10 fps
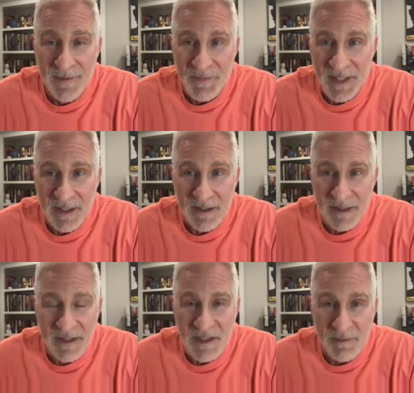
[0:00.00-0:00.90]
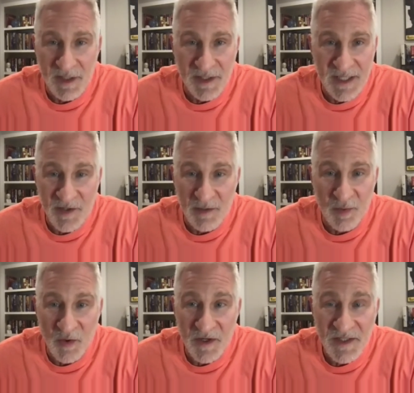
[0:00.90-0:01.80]
and instability on their
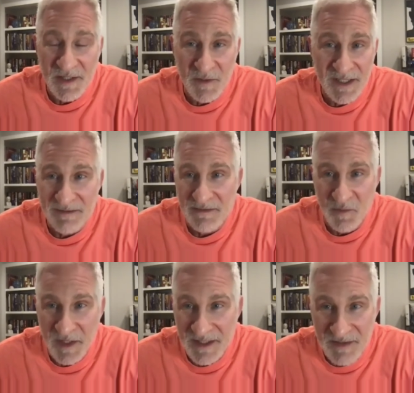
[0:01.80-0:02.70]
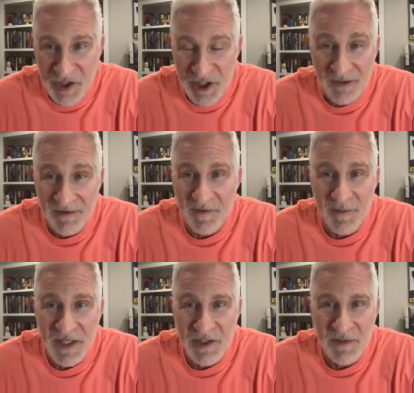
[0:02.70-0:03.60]
borders that we we share
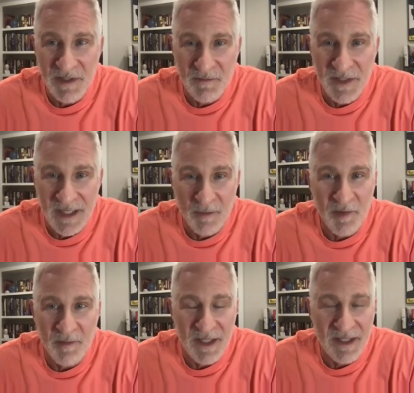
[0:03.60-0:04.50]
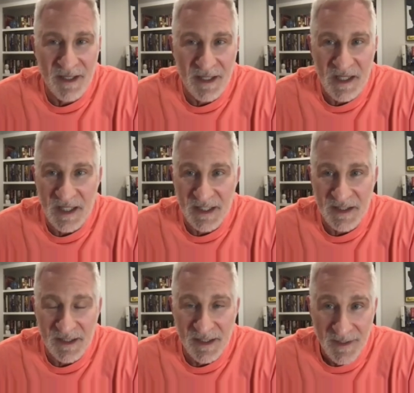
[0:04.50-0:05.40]
information with them we help them on on things and